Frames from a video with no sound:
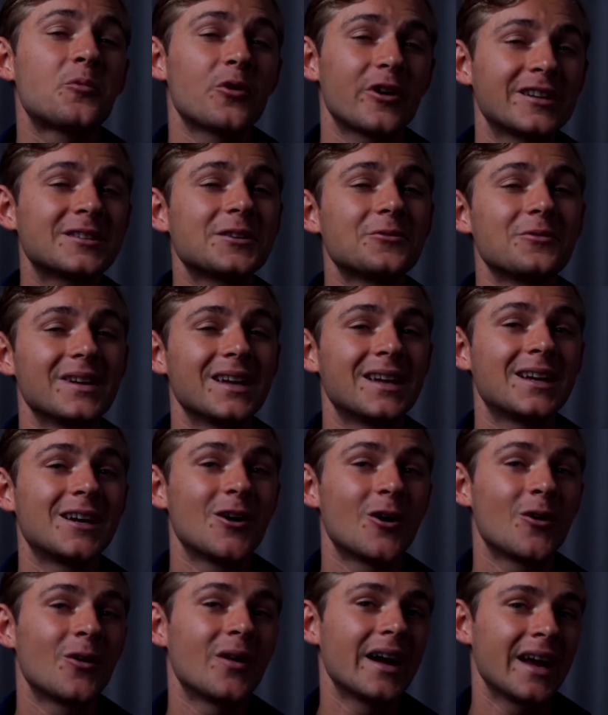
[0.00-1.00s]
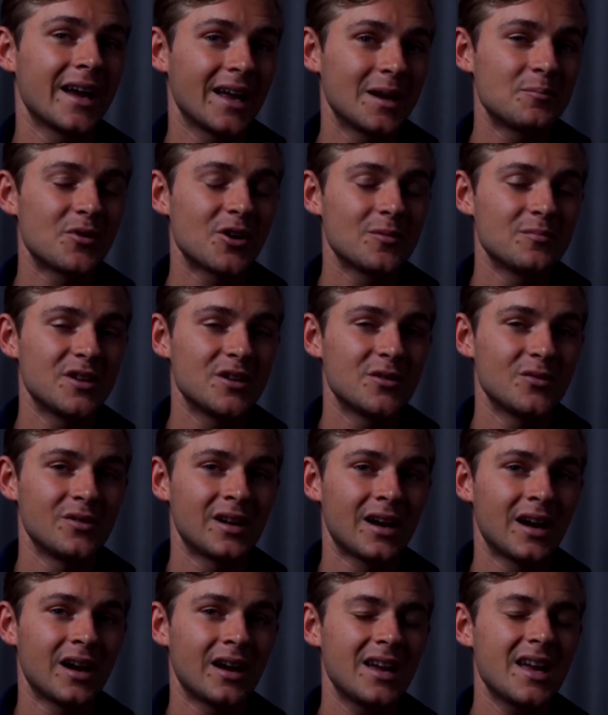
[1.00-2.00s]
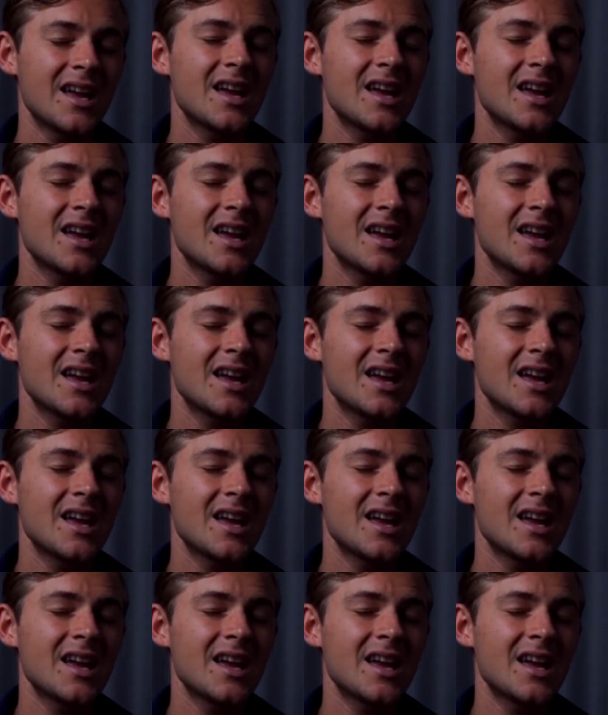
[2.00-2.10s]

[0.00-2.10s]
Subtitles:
Puerto Rico and Bermuda.